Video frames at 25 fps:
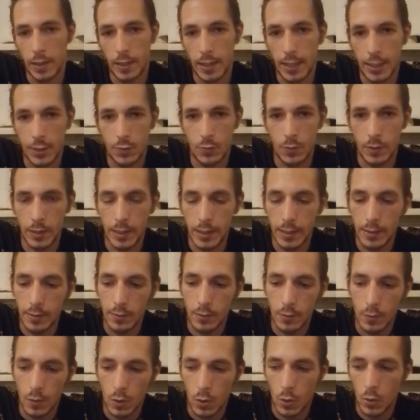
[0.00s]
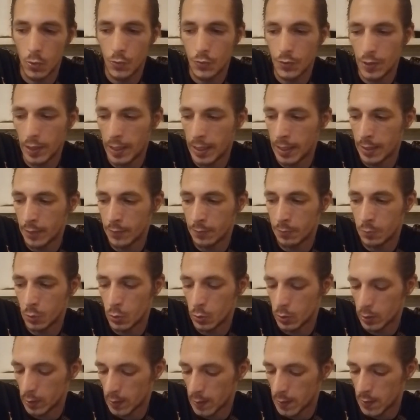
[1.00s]
actually old and
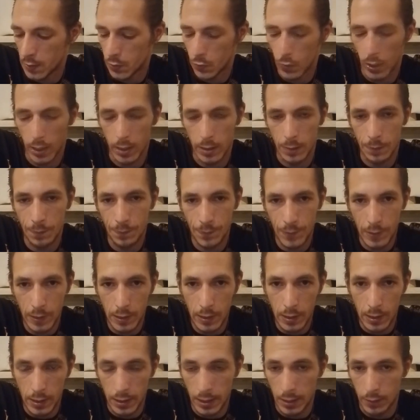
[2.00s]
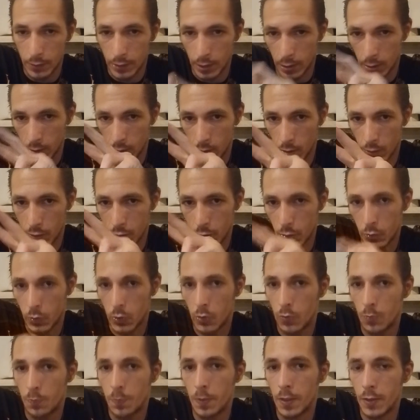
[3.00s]
broken as well. Now there are also
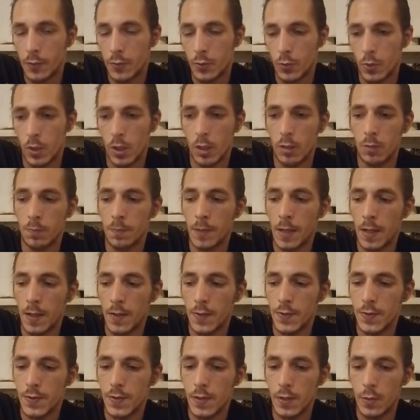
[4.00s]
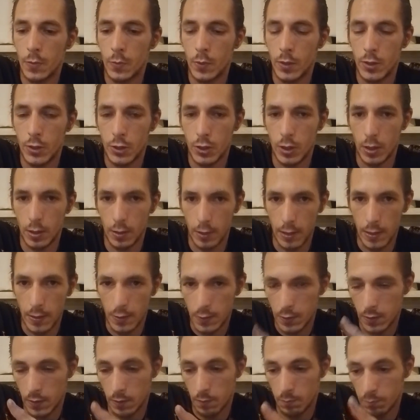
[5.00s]
two other belts which
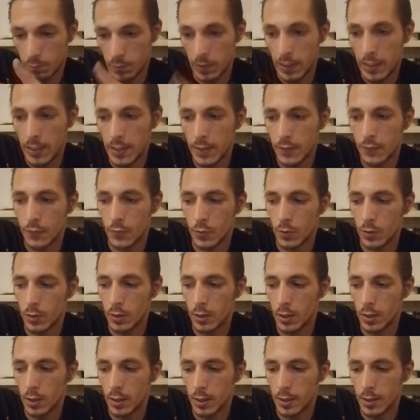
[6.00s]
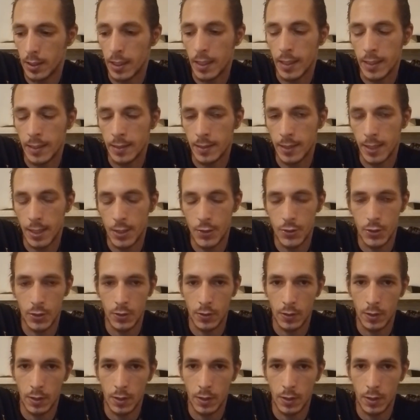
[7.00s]
is needed for getting the engine